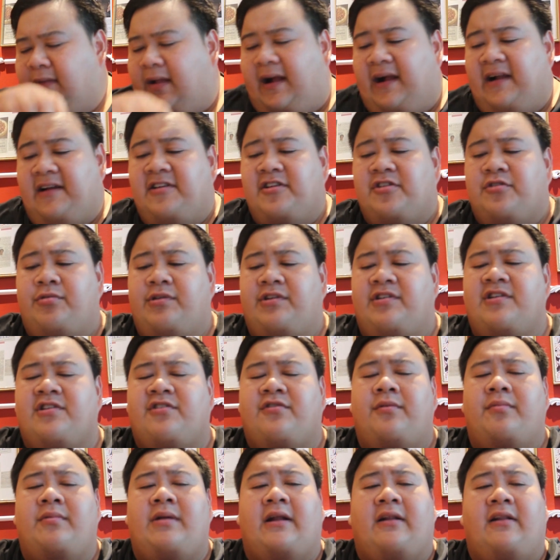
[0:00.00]
and the sweetness
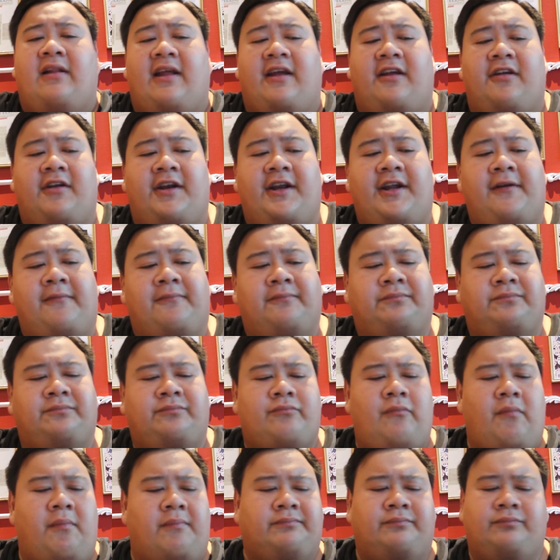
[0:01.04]
from that layering.
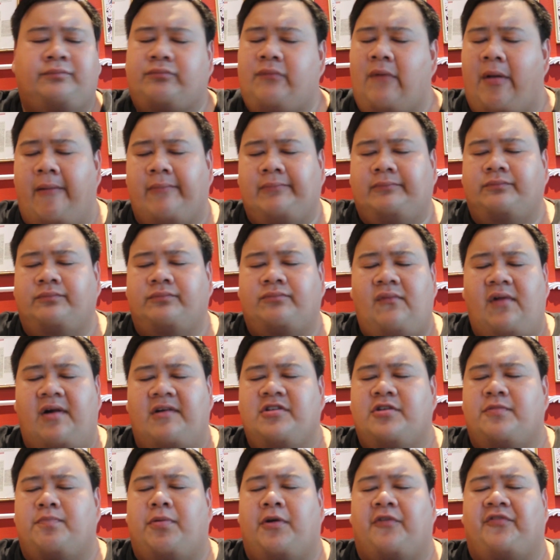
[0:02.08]

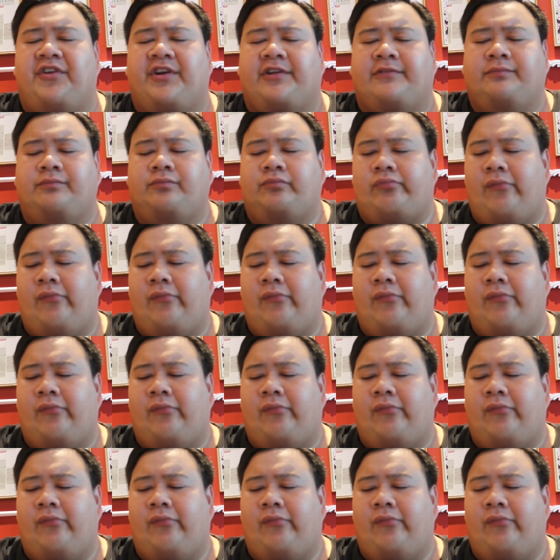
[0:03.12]
It's perfect.